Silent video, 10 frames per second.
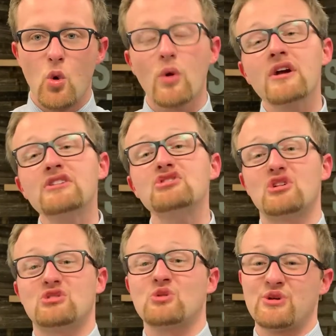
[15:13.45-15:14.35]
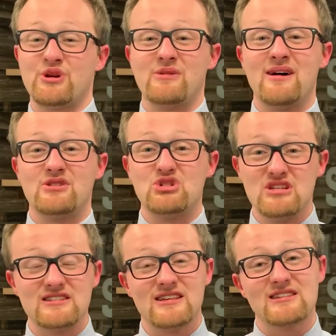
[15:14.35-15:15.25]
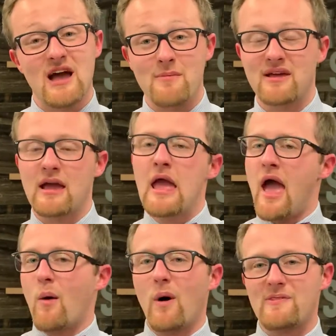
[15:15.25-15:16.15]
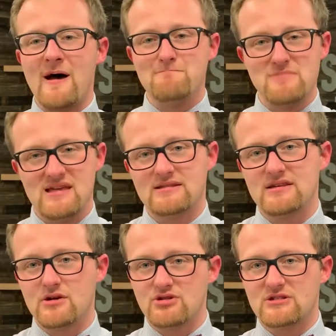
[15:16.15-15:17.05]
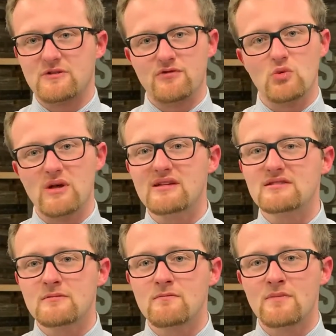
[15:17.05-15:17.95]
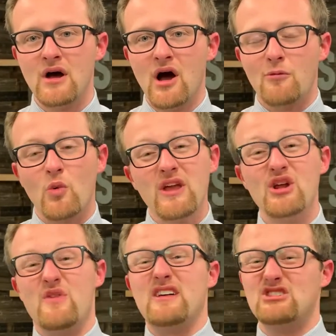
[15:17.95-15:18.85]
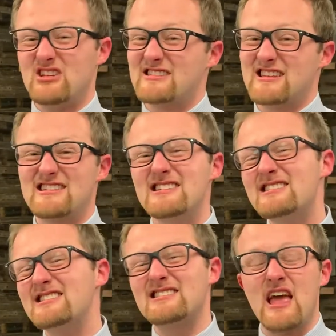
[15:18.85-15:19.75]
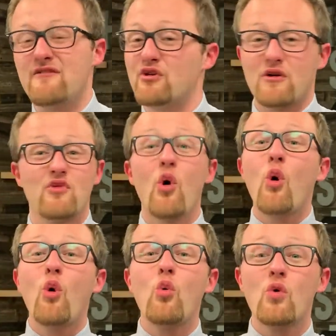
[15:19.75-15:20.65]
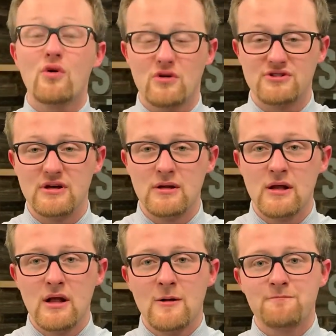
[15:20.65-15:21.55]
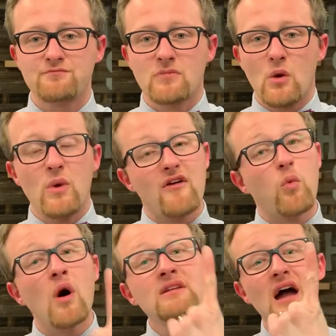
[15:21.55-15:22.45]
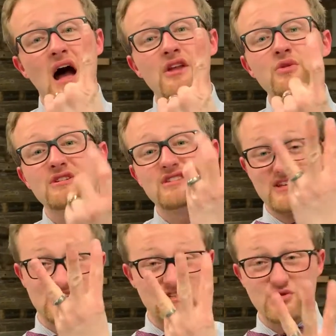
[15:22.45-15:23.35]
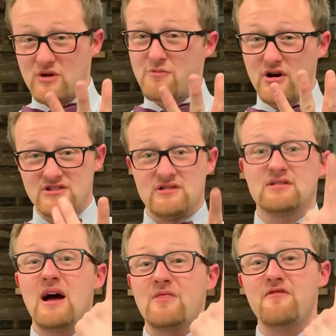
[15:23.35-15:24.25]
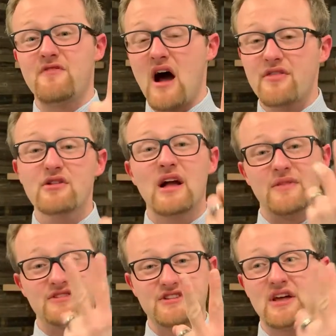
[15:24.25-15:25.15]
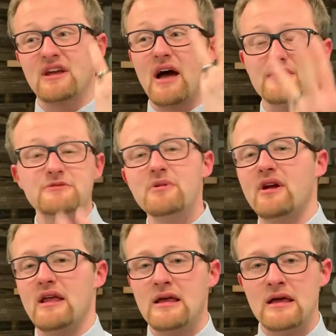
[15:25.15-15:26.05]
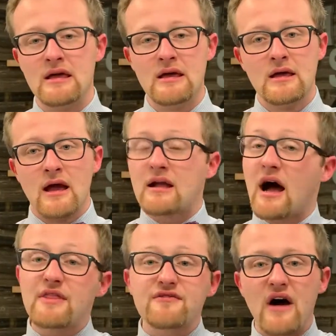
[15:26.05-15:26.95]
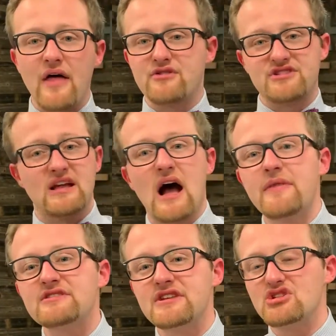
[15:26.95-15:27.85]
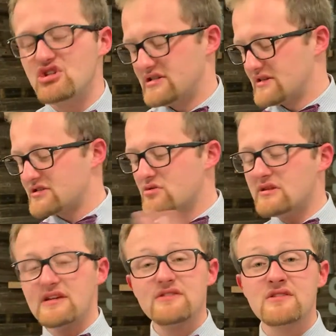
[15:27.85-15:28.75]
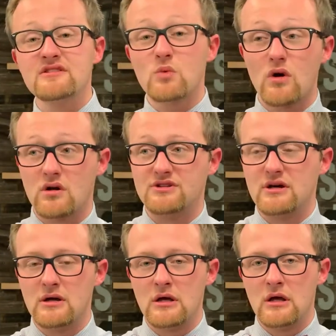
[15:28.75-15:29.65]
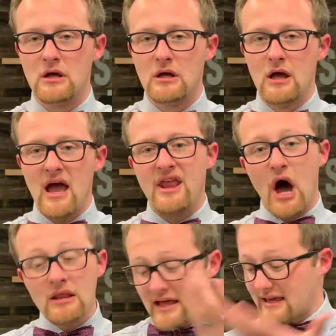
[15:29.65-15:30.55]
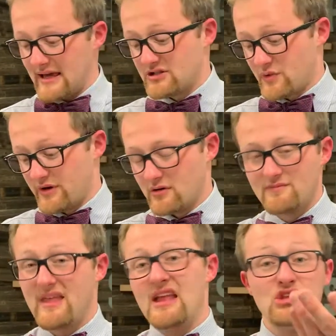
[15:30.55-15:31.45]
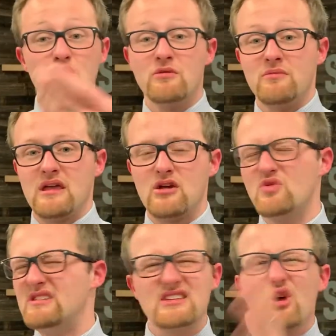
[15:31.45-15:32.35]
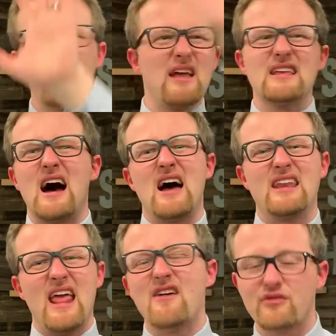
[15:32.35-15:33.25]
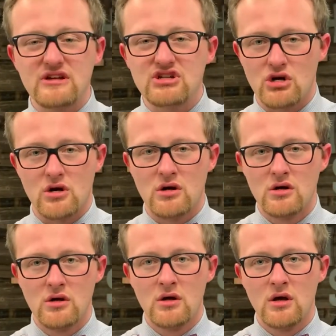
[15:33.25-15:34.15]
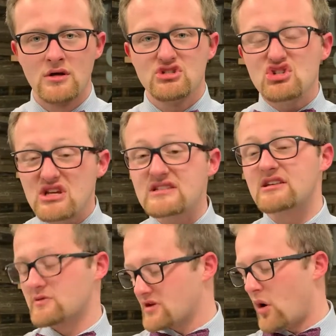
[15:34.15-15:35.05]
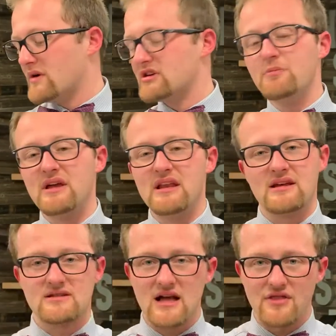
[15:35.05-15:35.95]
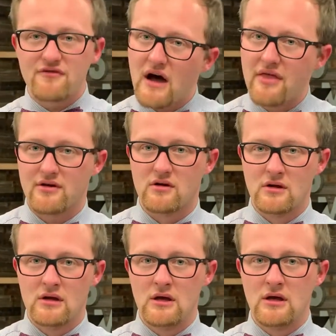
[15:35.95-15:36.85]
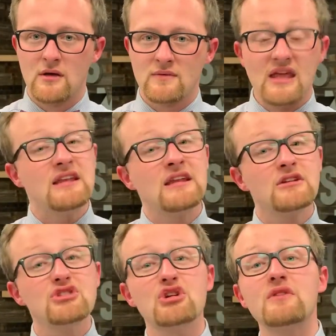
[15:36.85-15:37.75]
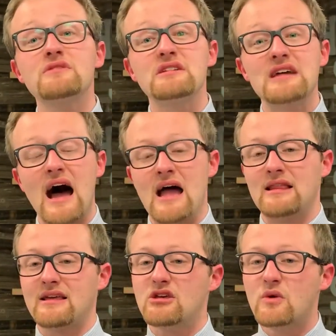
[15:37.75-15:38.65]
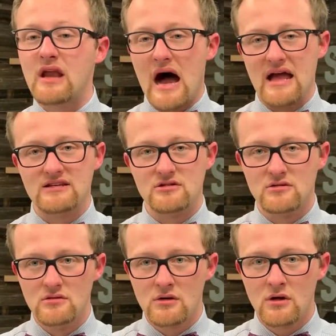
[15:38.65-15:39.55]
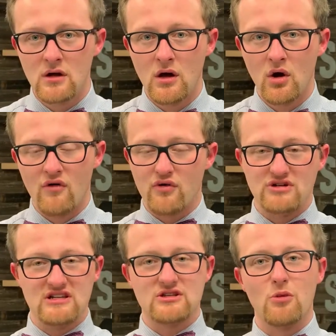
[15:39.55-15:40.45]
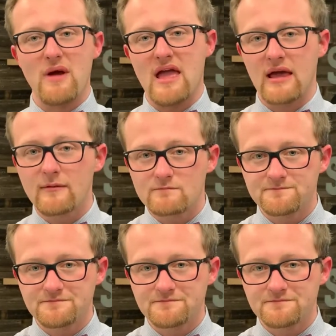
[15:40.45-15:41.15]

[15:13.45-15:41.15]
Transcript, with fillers: We're going to start to learn about Jesus coming and what that means here in just a few weeks. But we know that Jesus, He's the Savior of the whole world. We have one God who exists as three persons, God the Father, God the Son, and God the Spirit. And God the Father sent God the Son, Jesus, who lived in this world. And unlike Israel and you and me, who disobeyed God at every turn, Jesus was always obedient to God the Father. He didn't deserve to die like you and I do for disobeying,